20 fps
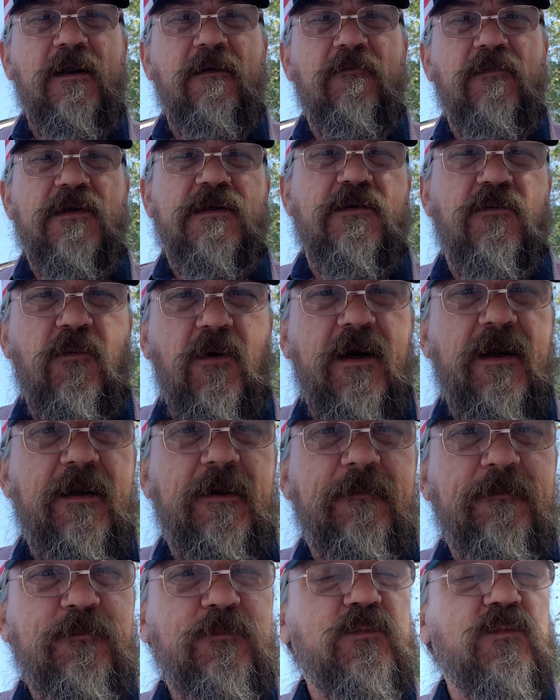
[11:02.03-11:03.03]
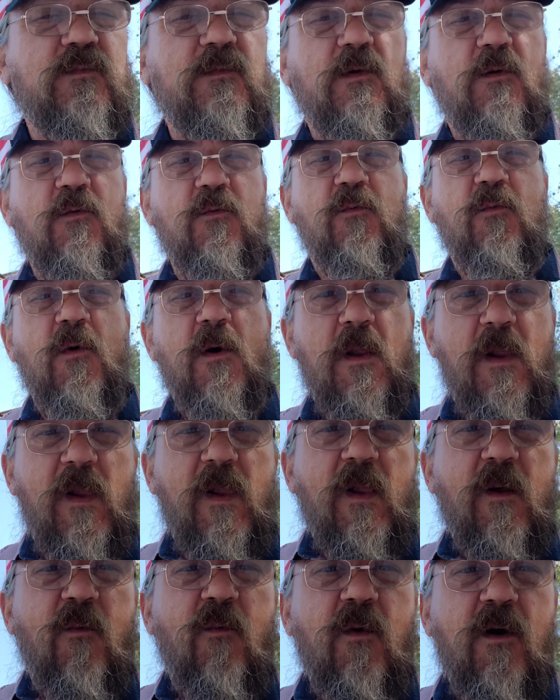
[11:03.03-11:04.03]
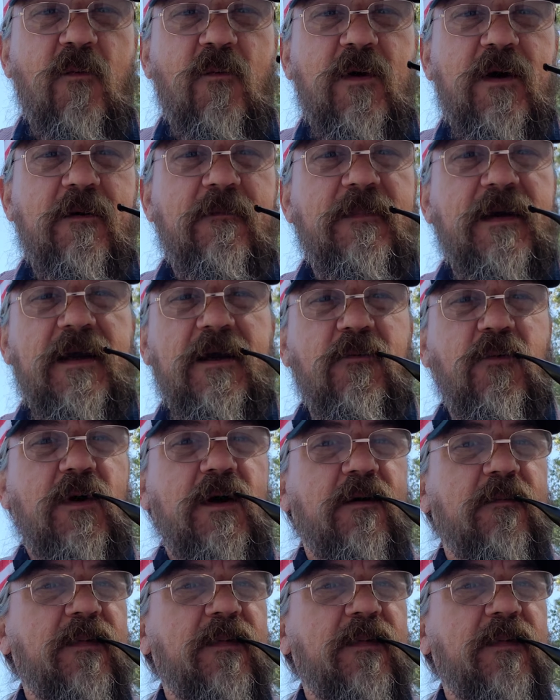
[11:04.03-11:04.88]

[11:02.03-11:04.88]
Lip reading: even sweat it. What will be, will